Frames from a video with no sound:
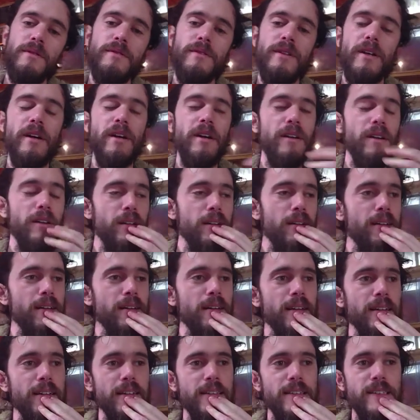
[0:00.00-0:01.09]
no,
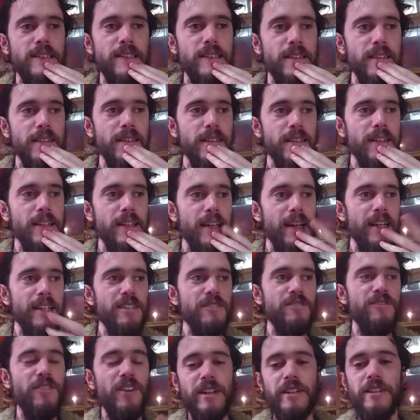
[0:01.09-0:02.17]
it, it's
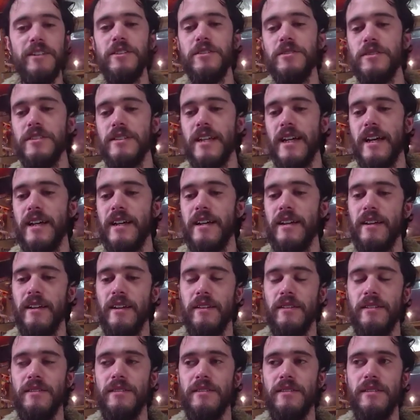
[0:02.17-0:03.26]
funny you say
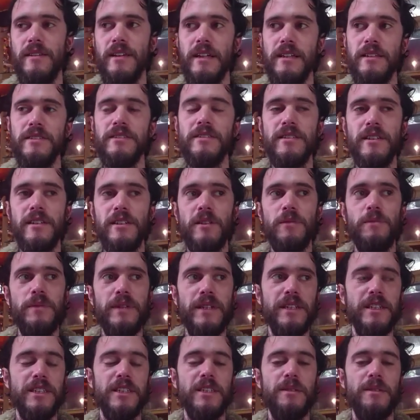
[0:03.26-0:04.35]
things that could
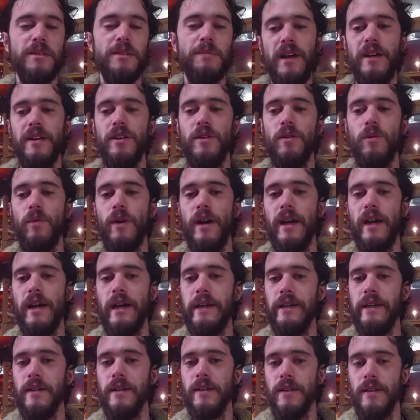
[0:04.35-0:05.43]
be explained
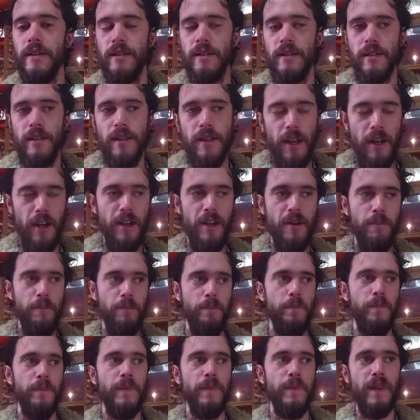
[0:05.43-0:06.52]
away. Mm-hmm. Um,
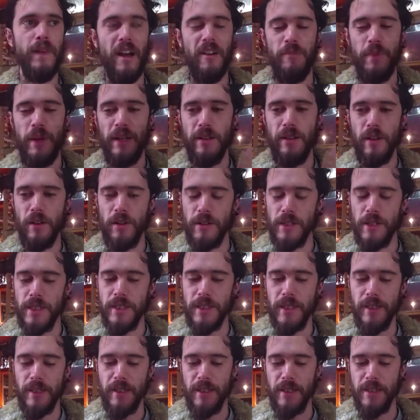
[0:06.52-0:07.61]
I've been
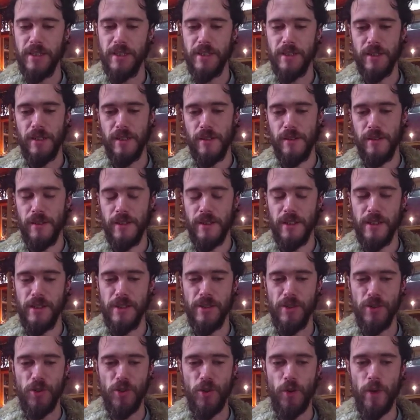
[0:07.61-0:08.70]
noticing this
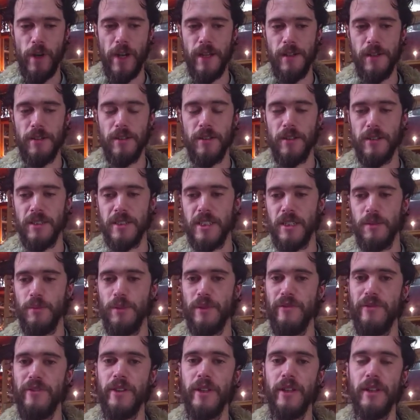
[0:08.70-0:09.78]
this trend on some
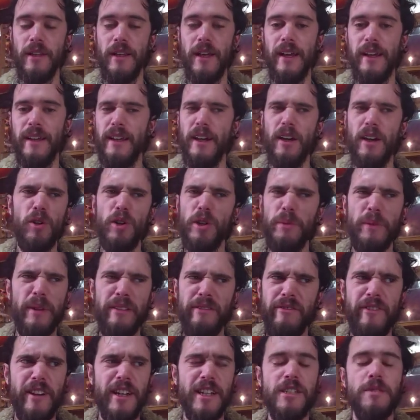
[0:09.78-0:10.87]
of the like alchemy
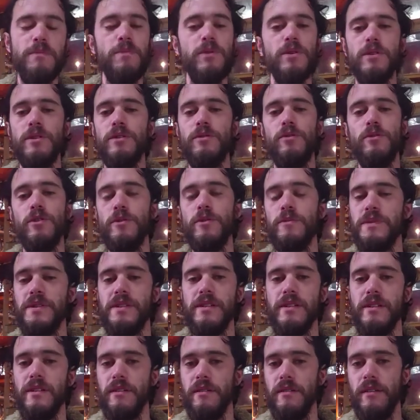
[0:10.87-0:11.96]
Facebook groups
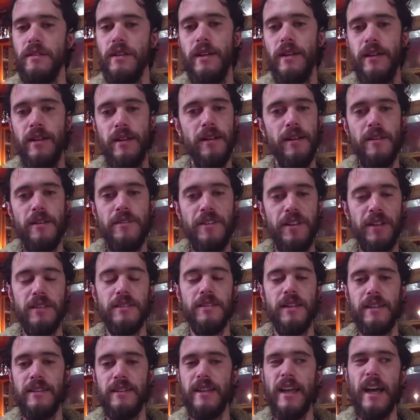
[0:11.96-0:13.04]
and things
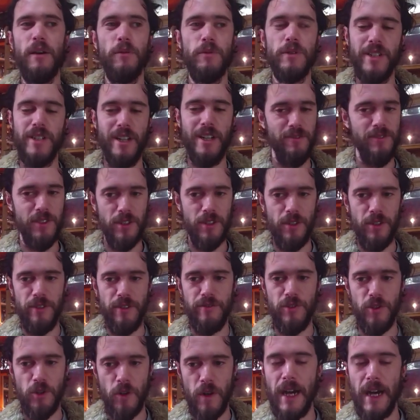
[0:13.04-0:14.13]
like that, which I've sort
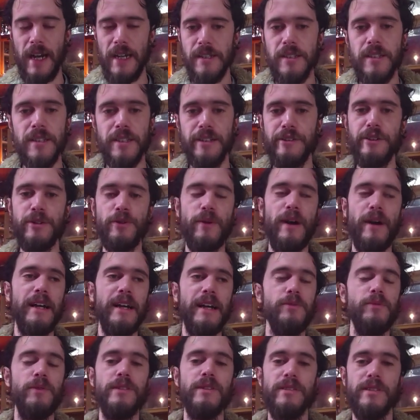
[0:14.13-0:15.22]
of tried to
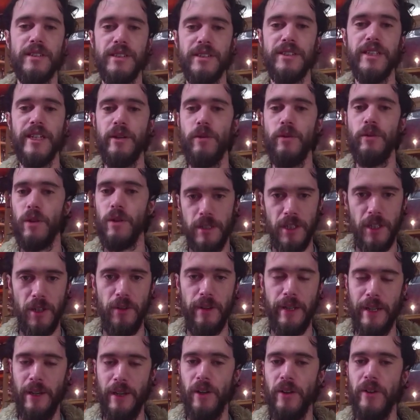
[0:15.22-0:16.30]
interact with to see what's
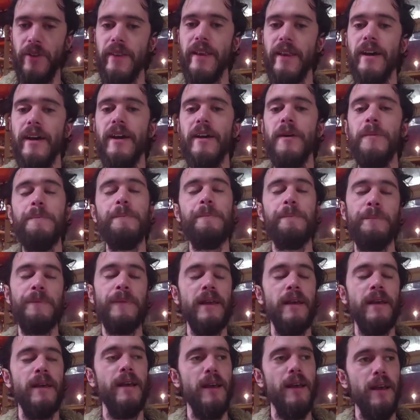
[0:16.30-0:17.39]
going on there.
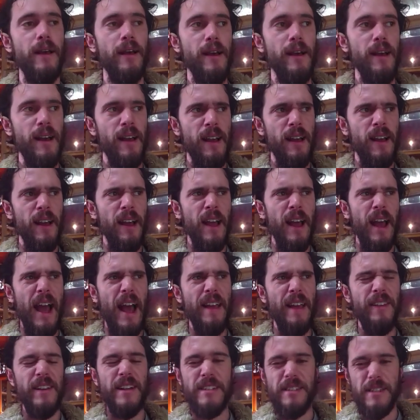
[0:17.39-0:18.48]
Mm-hmm.
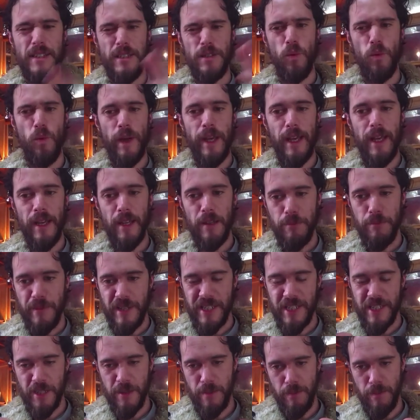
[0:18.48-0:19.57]
And there's this weird
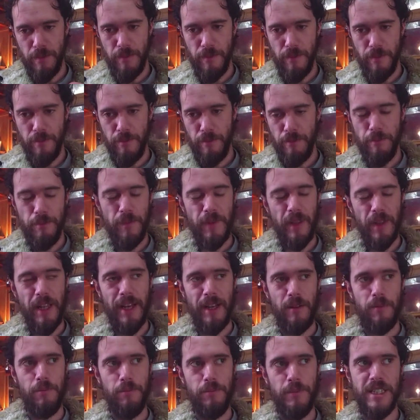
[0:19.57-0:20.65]
mis
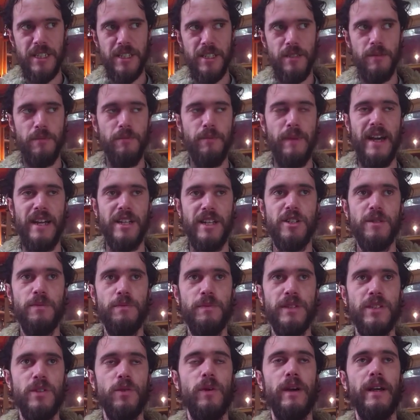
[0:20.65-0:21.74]
like mismatch
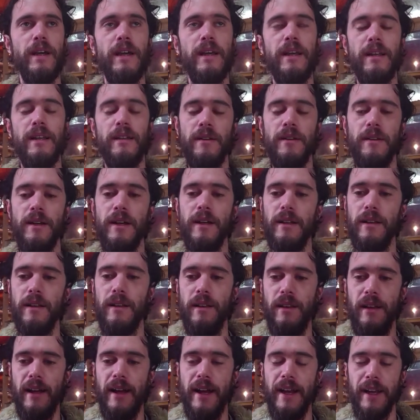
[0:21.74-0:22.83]
between
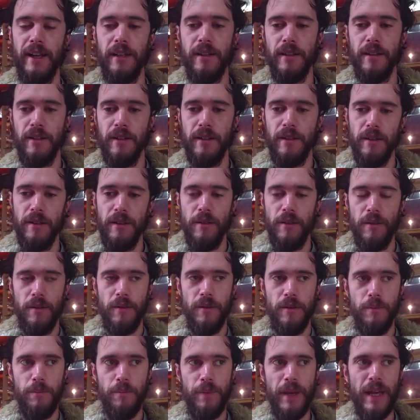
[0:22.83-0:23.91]
like
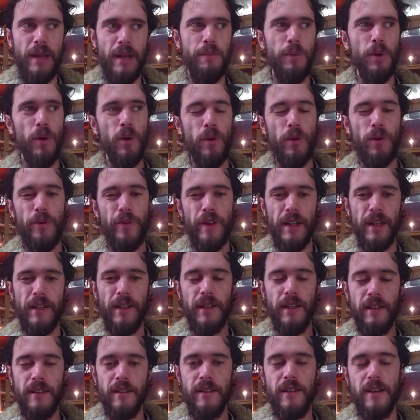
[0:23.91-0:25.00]
people
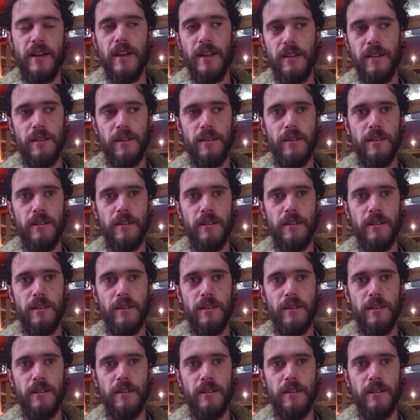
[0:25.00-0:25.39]
thinking that